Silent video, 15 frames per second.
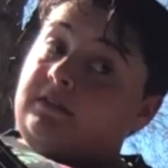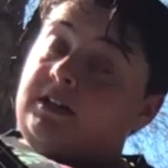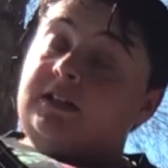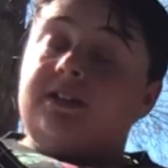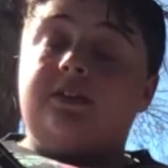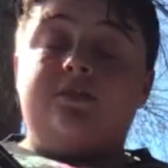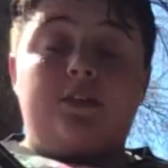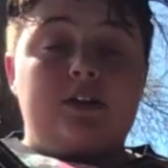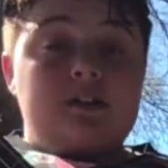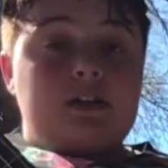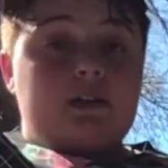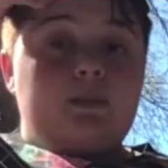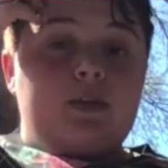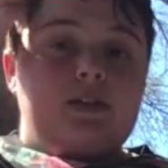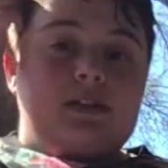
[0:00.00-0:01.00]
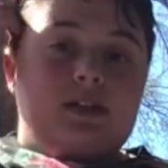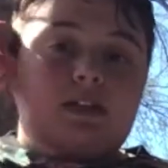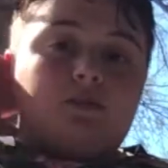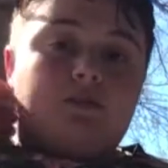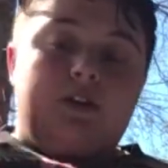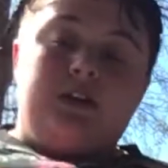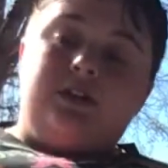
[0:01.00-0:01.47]
This is the first time we're using the
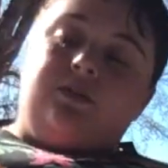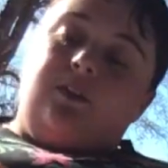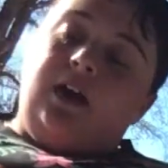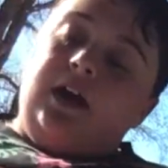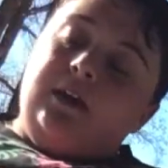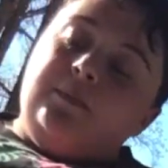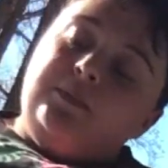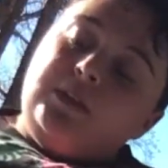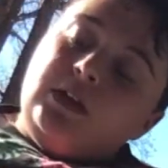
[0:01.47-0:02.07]
1st fret,